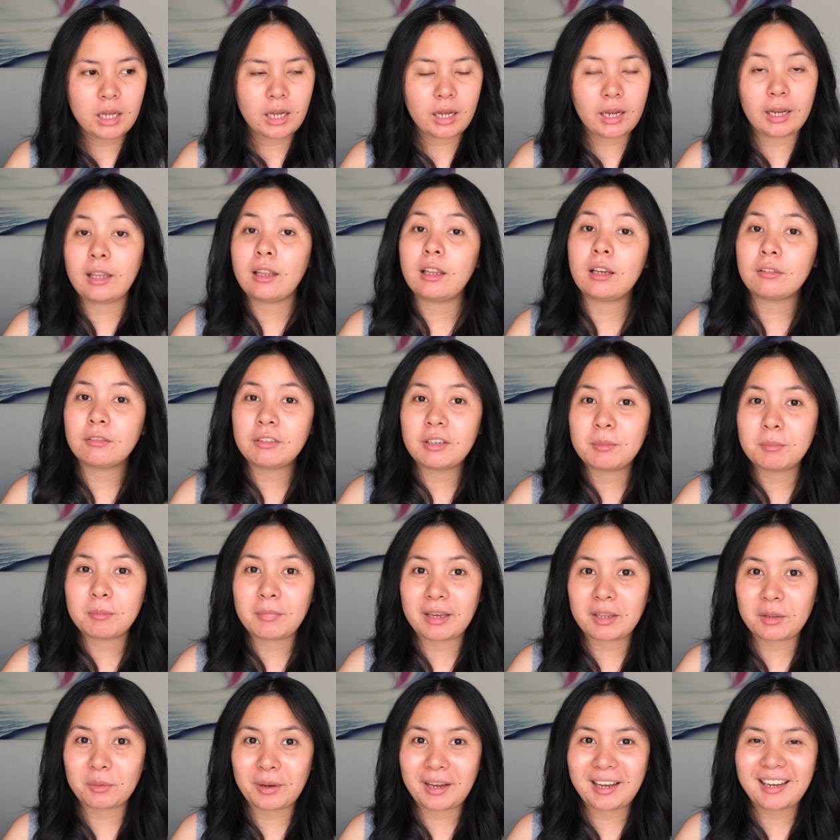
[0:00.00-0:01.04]
I love him,
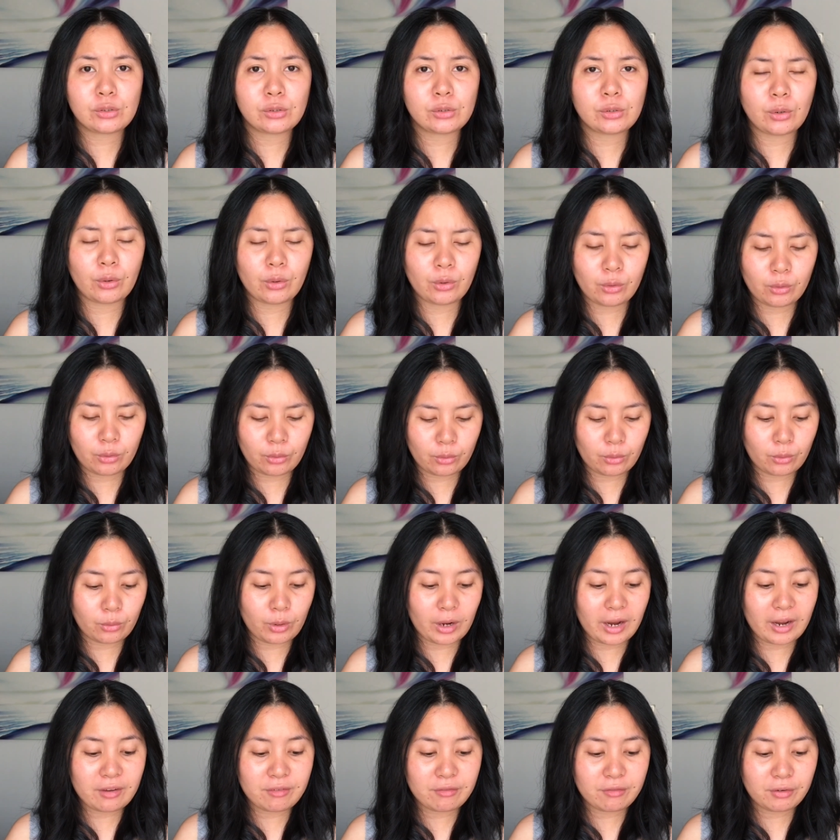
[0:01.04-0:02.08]
by the way. So
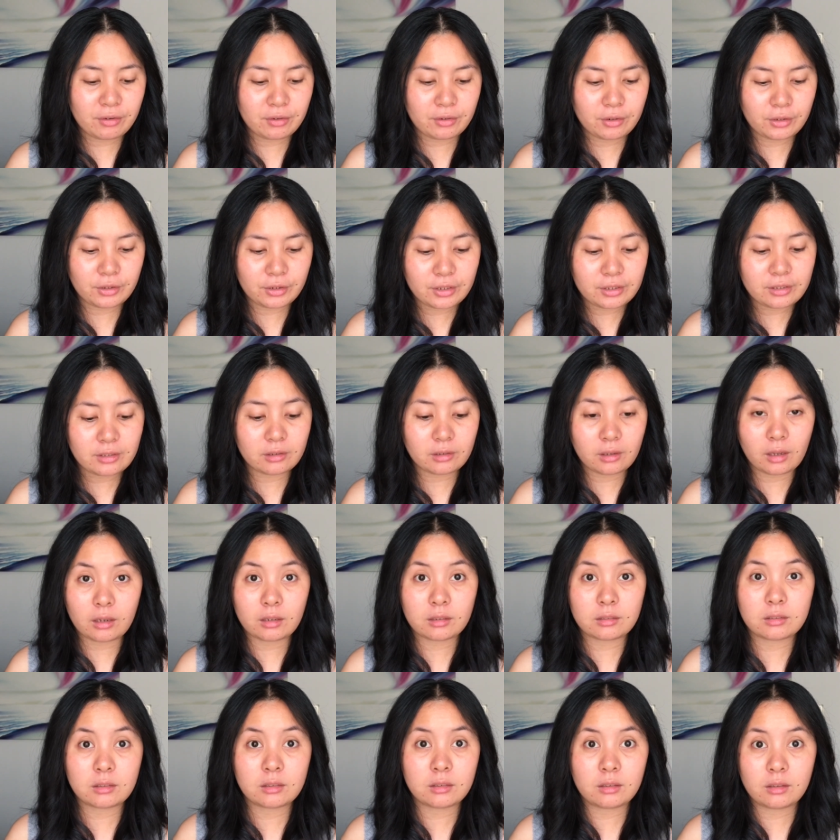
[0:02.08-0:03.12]
I've heard a lot
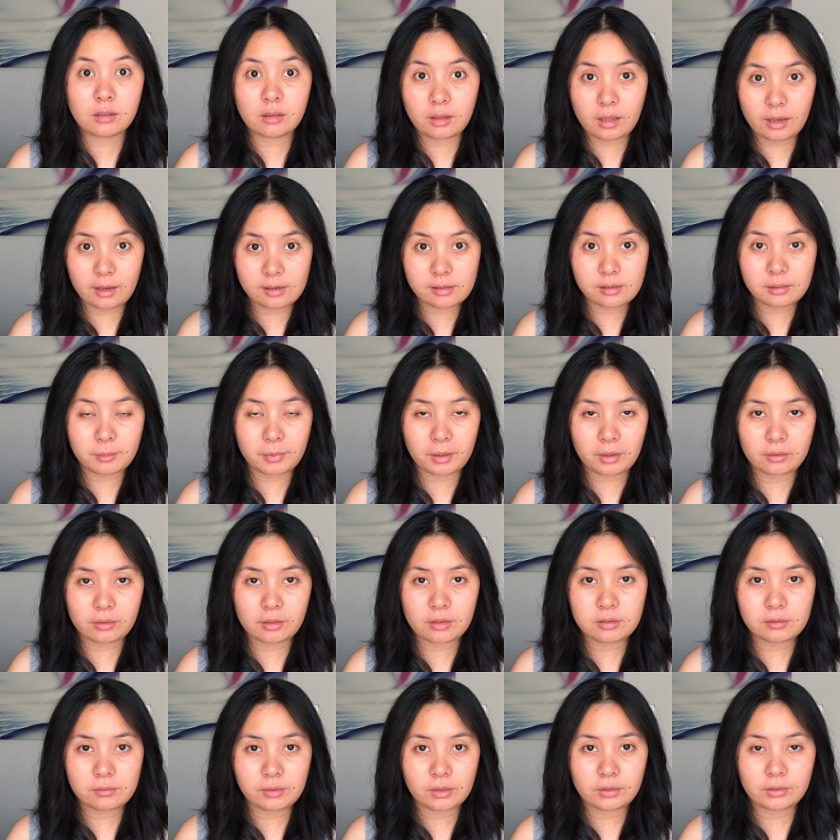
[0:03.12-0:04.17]
of good things about
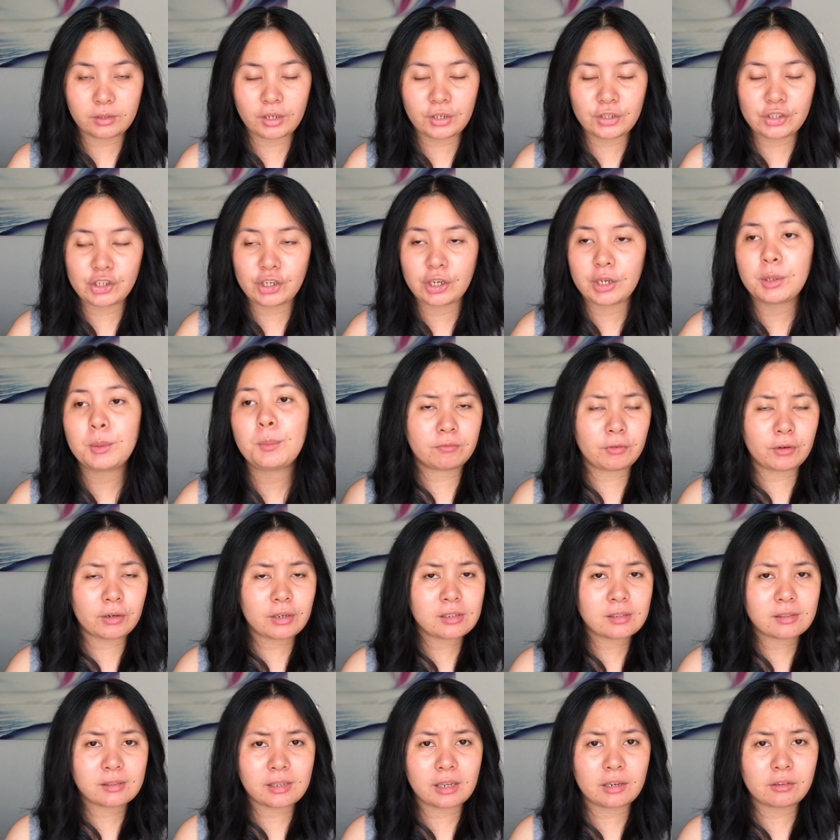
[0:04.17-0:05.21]
this foundation.
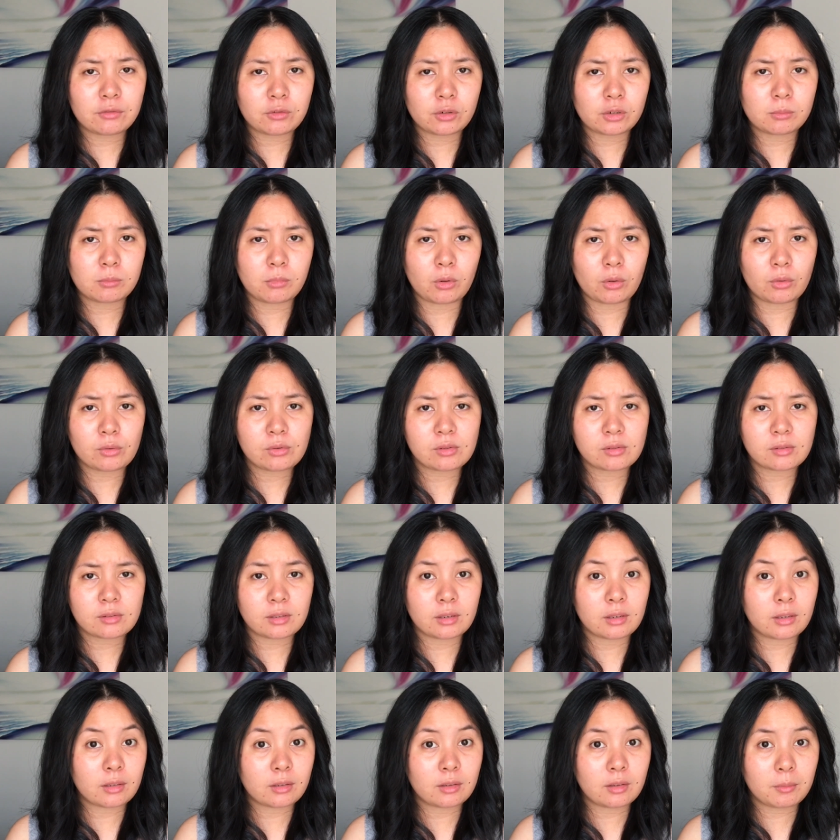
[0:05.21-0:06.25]
First and foremost,
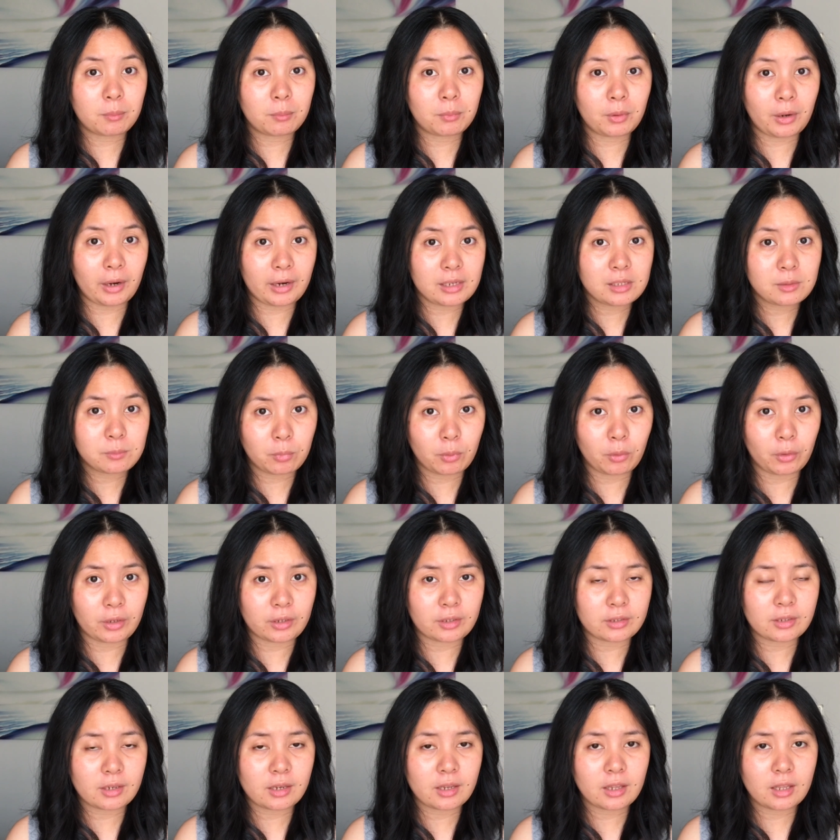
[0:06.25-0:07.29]
the price
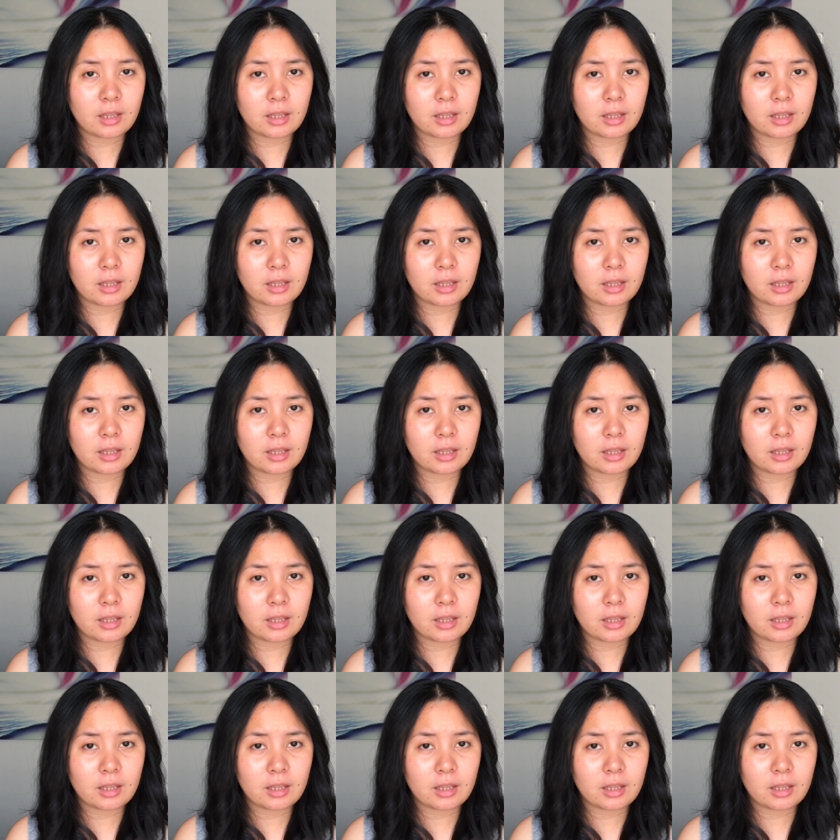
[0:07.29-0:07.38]
point.